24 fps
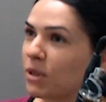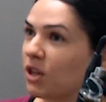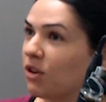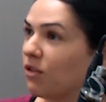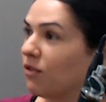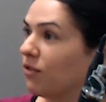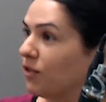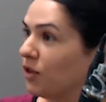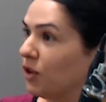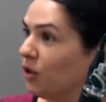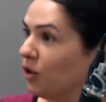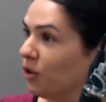
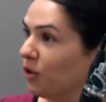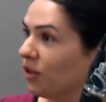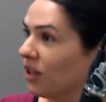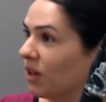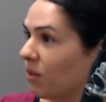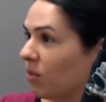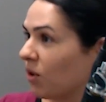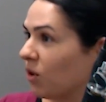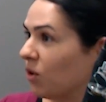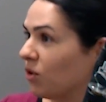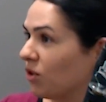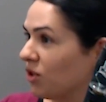view that
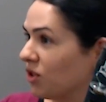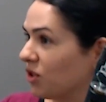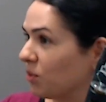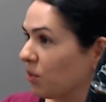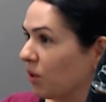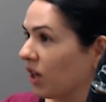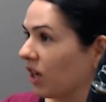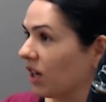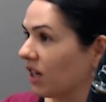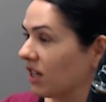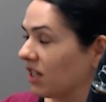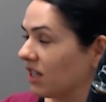we're all just
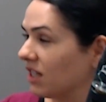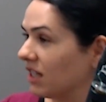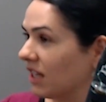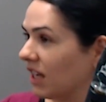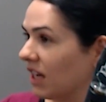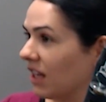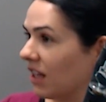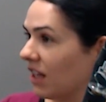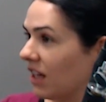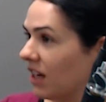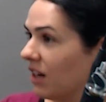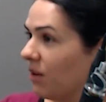working
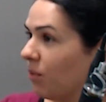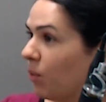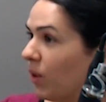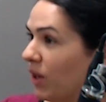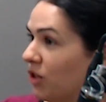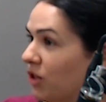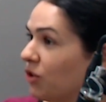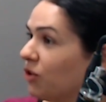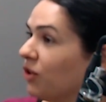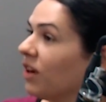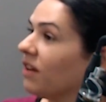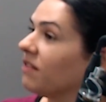together, and we
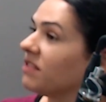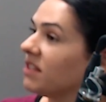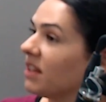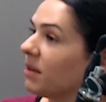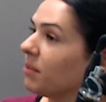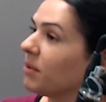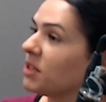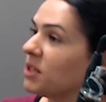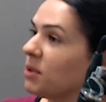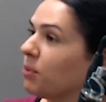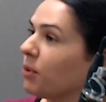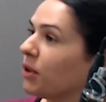do have
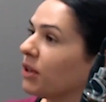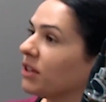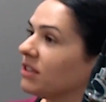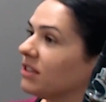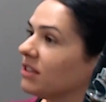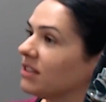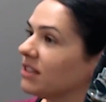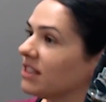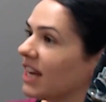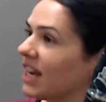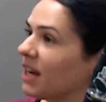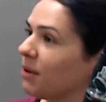something to bring to
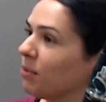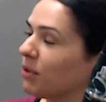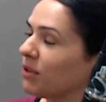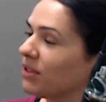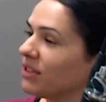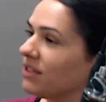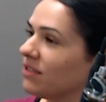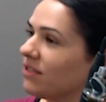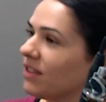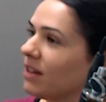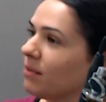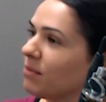the table
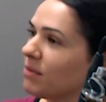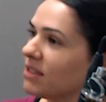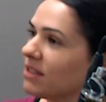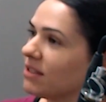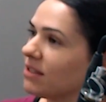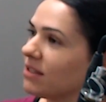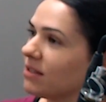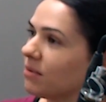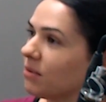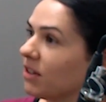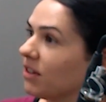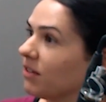as
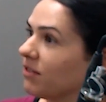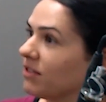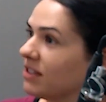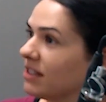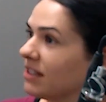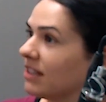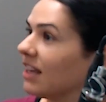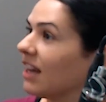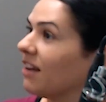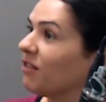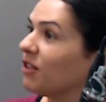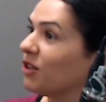pharmacists, we
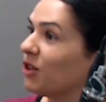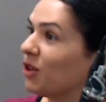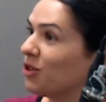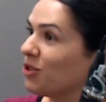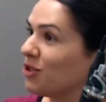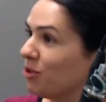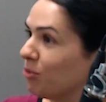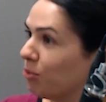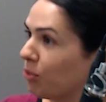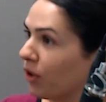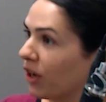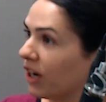obviously have a lot
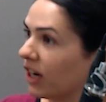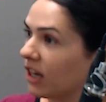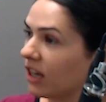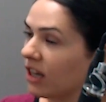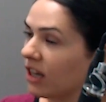to bring.